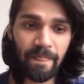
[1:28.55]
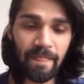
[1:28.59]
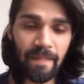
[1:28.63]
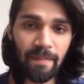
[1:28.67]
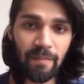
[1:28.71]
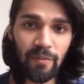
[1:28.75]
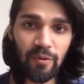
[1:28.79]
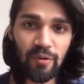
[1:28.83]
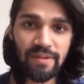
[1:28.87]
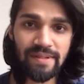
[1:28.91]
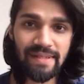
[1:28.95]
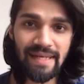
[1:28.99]

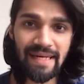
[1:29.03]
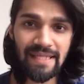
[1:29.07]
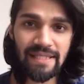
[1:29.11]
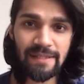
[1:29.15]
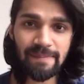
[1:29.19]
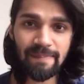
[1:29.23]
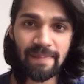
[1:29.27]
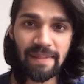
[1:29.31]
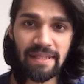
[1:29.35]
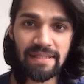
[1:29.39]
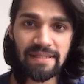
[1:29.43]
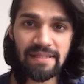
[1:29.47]
most
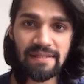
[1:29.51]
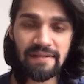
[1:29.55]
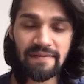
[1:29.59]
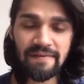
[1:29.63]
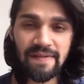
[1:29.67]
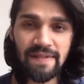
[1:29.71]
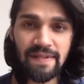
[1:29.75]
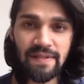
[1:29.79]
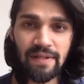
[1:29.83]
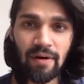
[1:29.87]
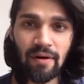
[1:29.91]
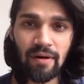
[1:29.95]
expensive
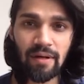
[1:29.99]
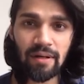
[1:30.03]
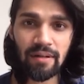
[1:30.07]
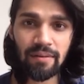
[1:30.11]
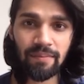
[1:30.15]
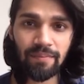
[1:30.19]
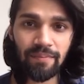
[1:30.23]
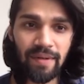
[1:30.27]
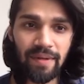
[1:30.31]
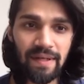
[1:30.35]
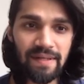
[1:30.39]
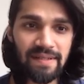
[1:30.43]

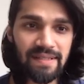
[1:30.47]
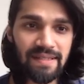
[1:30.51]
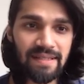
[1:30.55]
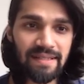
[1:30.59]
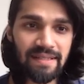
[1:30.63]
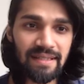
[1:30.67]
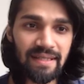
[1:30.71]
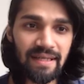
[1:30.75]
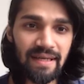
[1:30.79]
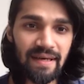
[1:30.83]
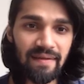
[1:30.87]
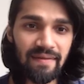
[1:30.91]
stock
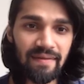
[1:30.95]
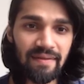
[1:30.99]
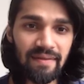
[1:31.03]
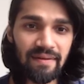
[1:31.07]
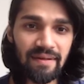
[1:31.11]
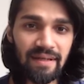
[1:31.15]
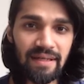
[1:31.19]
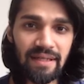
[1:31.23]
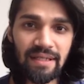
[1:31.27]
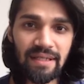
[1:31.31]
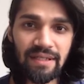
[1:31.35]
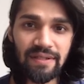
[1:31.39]
present in
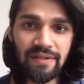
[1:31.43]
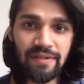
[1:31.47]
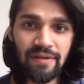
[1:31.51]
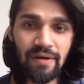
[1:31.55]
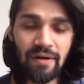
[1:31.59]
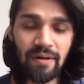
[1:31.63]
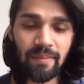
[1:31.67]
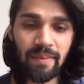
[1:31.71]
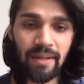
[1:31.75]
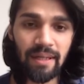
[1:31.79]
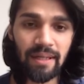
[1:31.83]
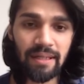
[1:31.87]
the Indian
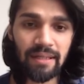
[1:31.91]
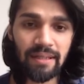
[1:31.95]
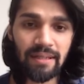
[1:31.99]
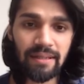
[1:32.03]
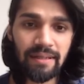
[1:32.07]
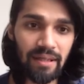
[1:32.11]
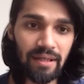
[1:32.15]
stock market.